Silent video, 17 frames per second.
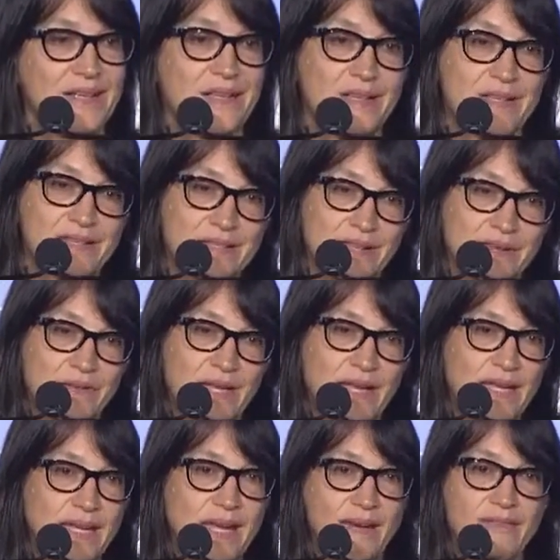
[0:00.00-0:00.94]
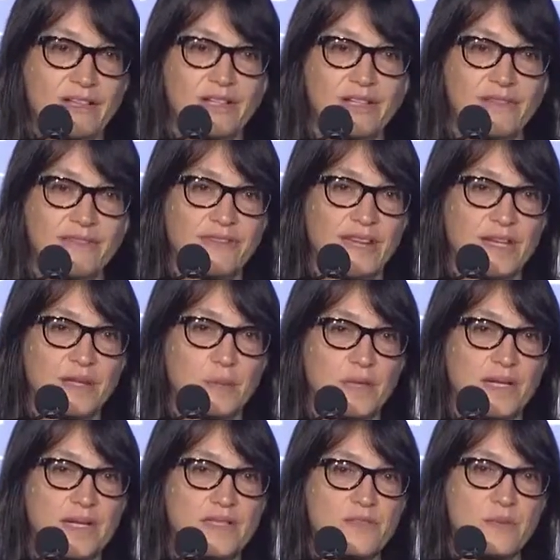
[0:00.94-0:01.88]
So they can have a good effect,
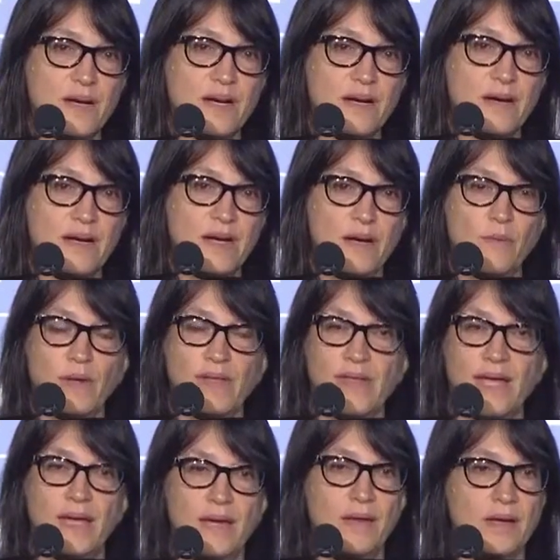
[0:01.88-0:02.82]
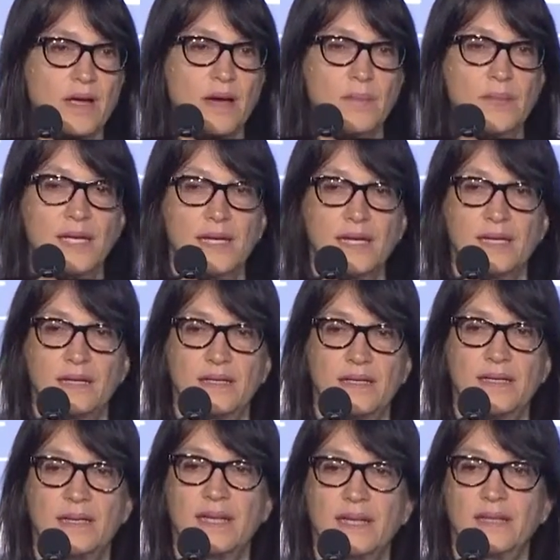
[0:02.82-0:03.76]
but it's rare. And when they come in in a
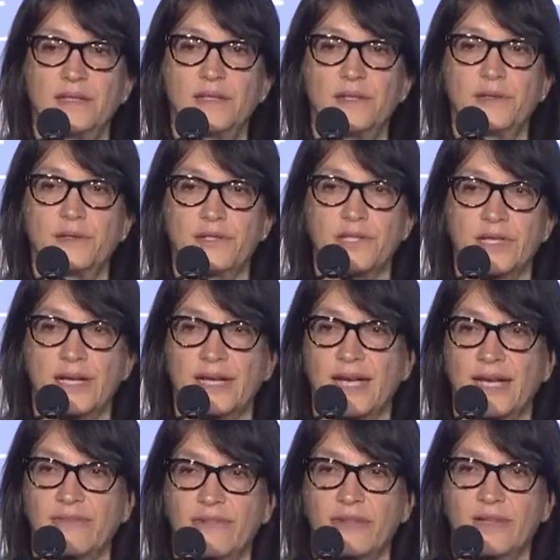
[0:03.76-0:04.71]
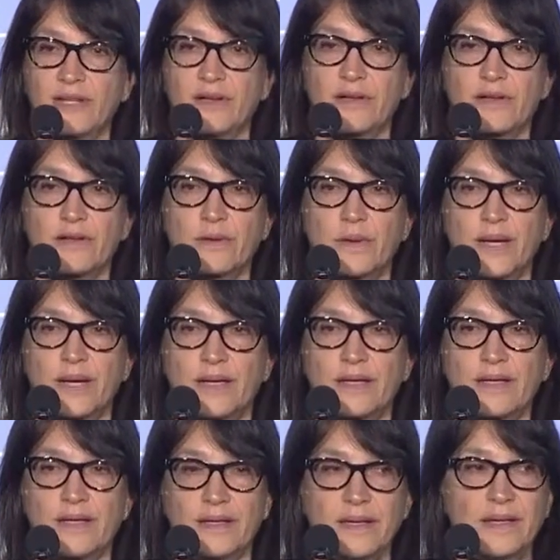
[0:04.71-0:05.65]
deluge, like after the earthquake,
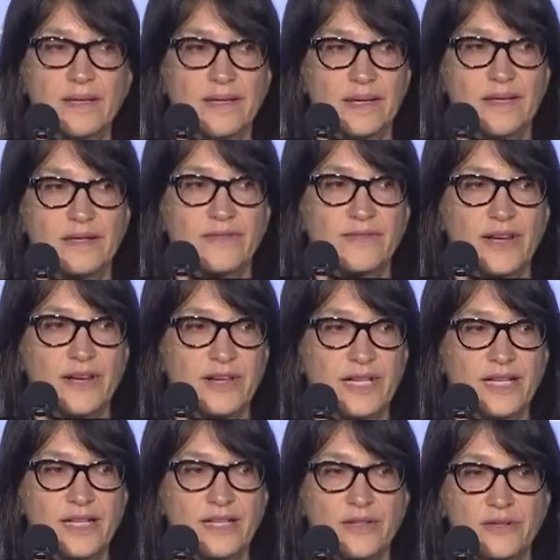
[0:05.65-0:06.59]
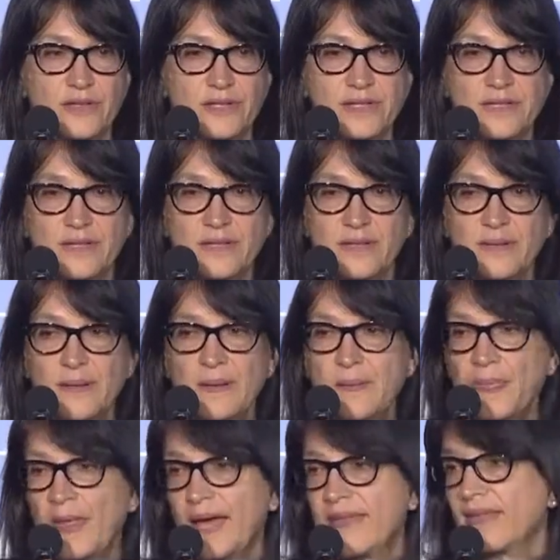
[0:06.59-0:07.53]
it's very dangerous.
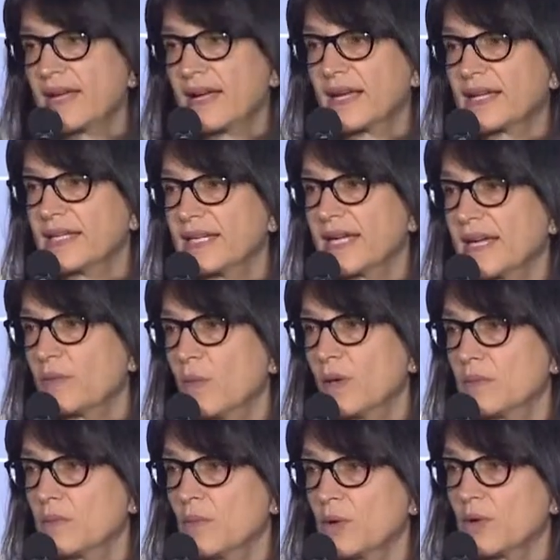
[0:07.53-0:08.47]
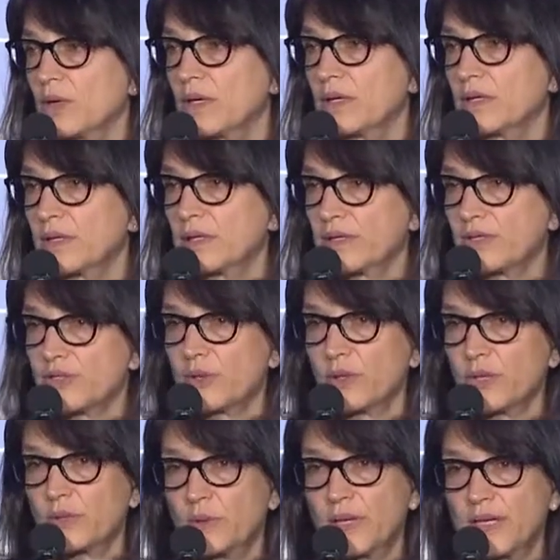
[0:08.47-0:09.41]
I think I can take one more
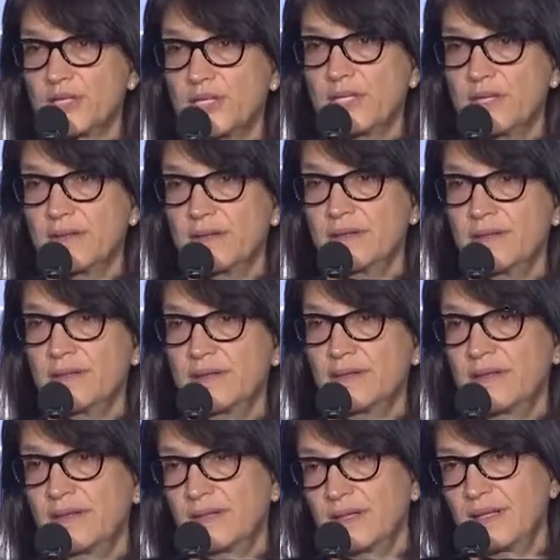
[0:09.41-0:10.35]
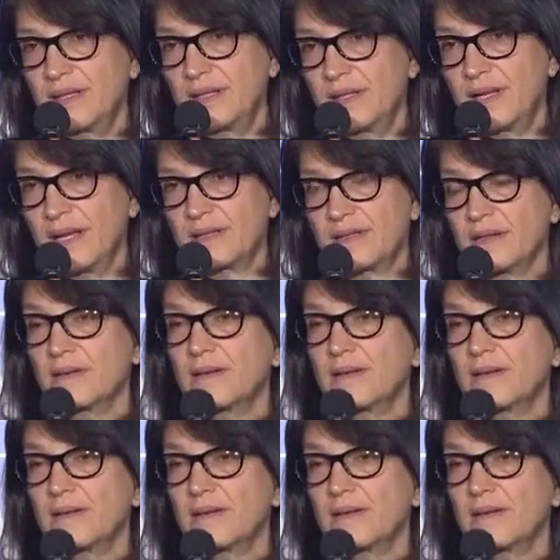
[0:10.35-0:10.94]
short question. Yes?